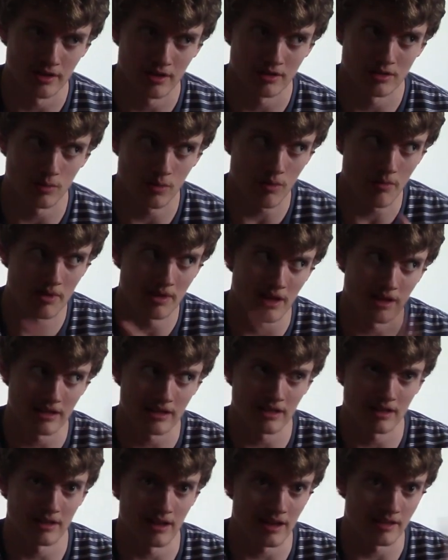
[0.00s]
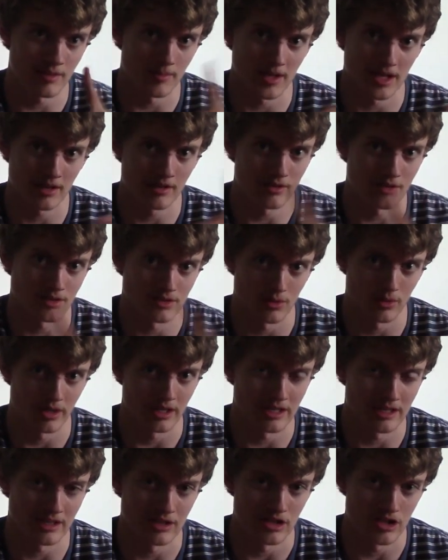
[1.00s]
Because the woman, like, didn't, at the beginning of the story,
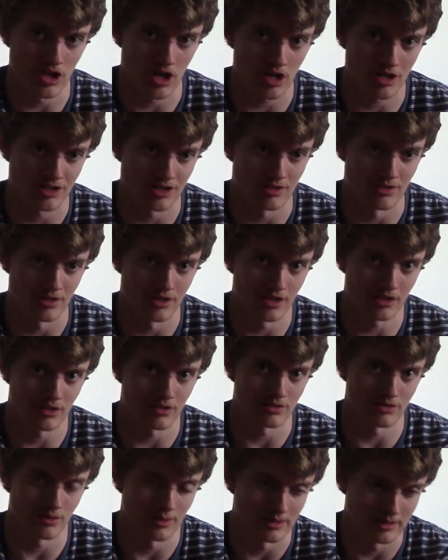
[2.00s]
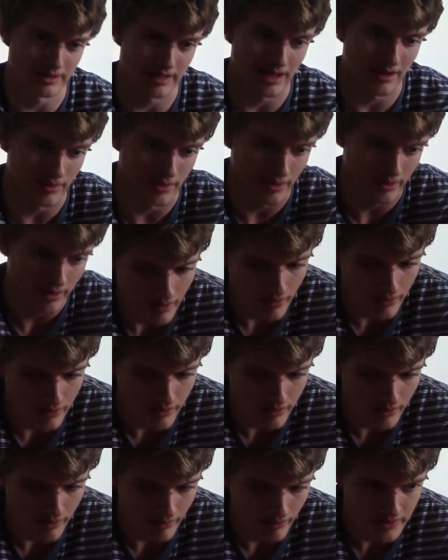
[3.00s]
didn't dodge it. The Doctor and Zoe saved her. I don't
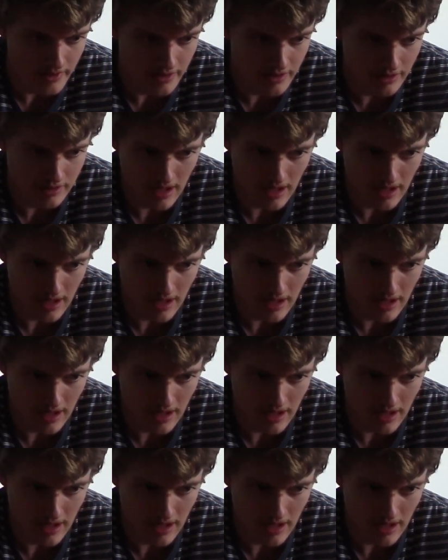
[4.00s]
know. They just